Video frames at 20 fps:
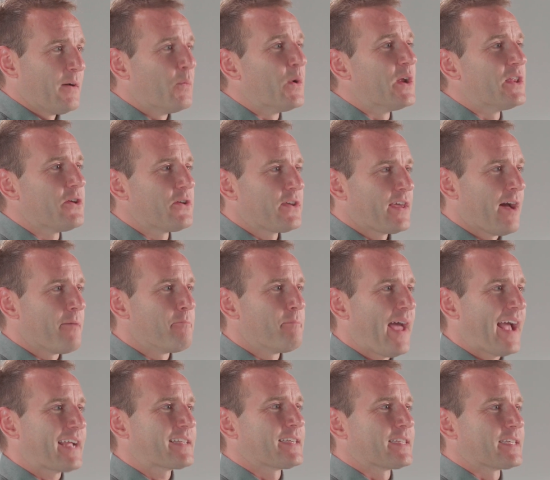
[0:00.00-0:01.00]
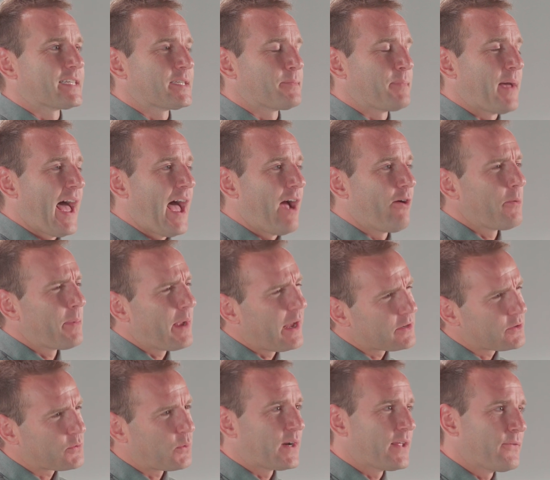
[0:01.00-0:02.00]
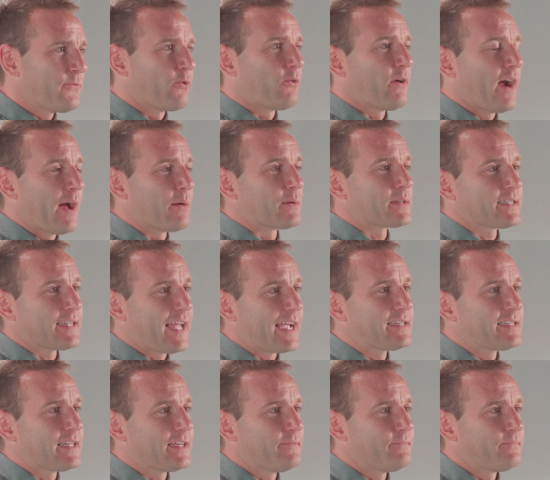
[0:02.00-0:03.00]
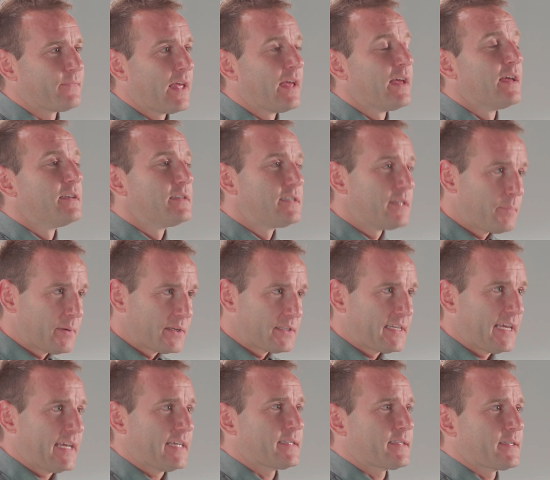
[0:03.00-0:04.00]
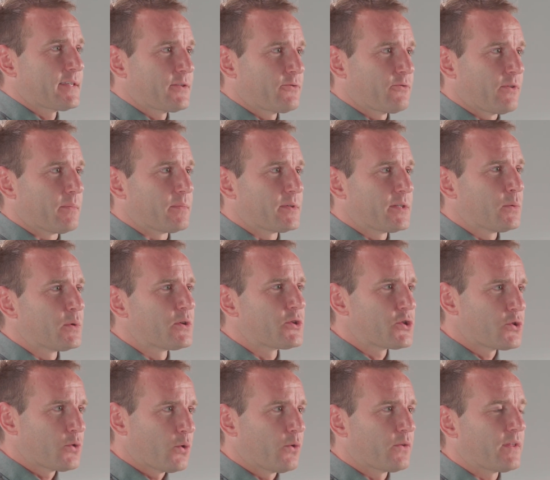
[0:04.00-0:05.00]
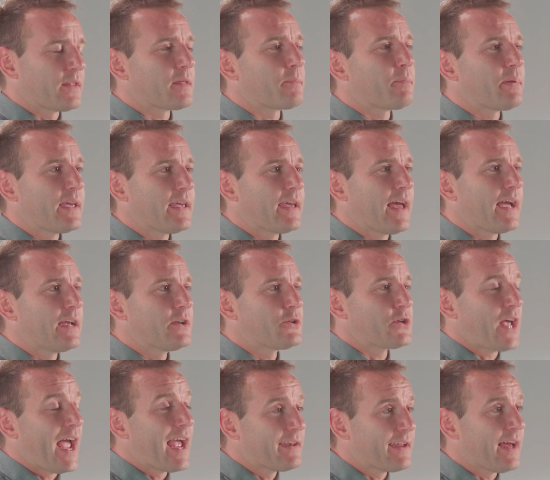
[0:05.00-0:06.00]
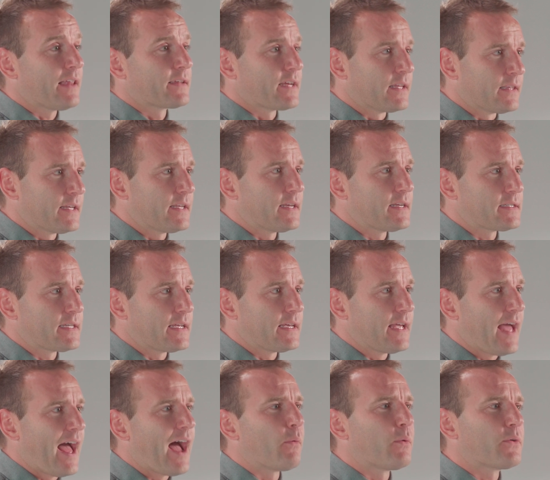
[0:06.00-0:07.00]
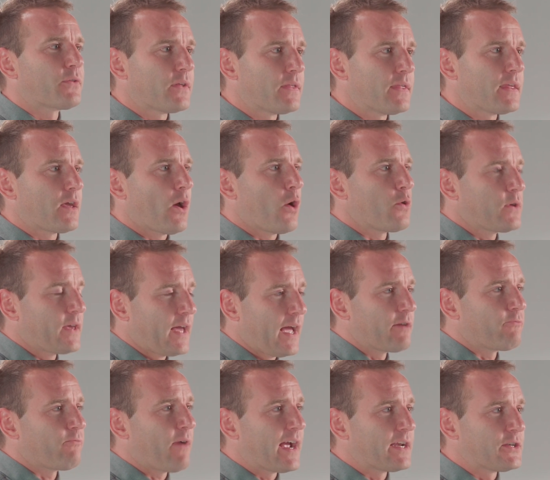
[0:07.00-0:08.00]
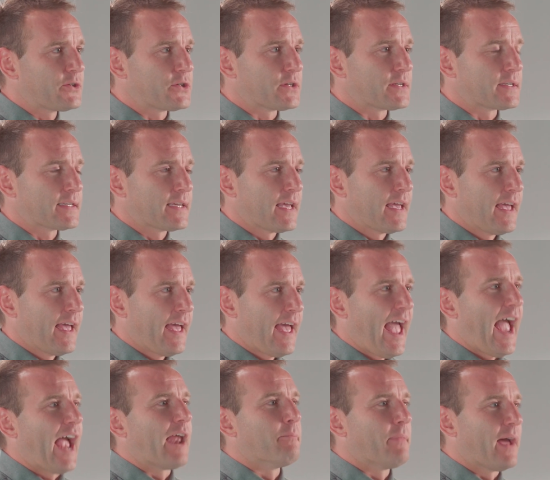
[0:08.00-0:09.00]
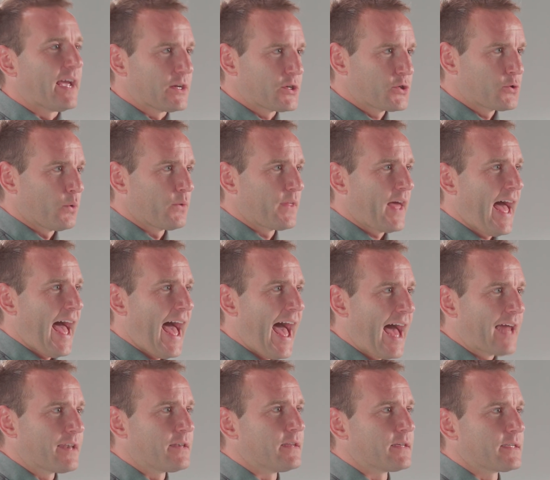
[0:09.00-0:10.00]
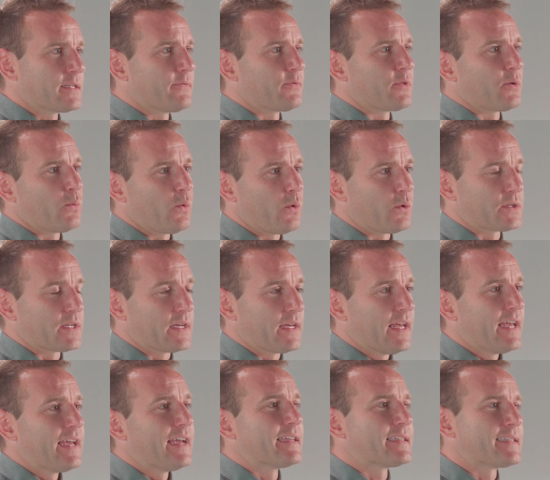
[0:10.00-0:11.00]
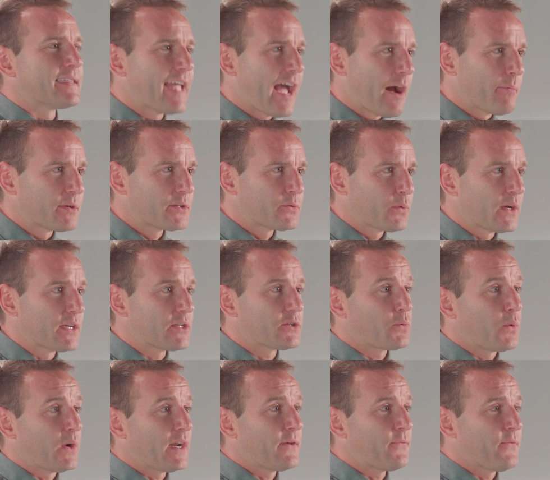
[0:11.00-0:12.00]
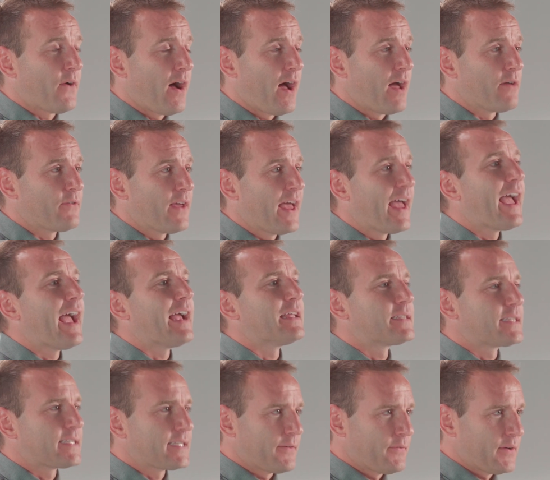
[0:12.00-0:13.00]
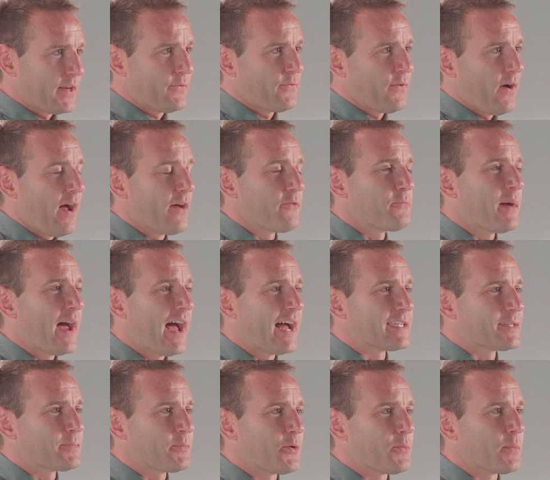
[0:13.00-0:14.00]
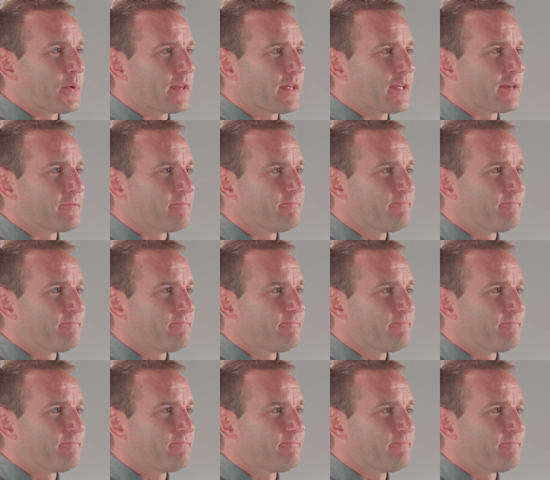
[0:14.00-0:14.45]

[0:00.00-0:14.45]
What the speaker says: When you come back to the spa about 24 hours later, dip a test strip to ensure that the pH and alkalinity are within the OK ranges, and make sure the hardness of the water is now between 25 and 75 parts per million.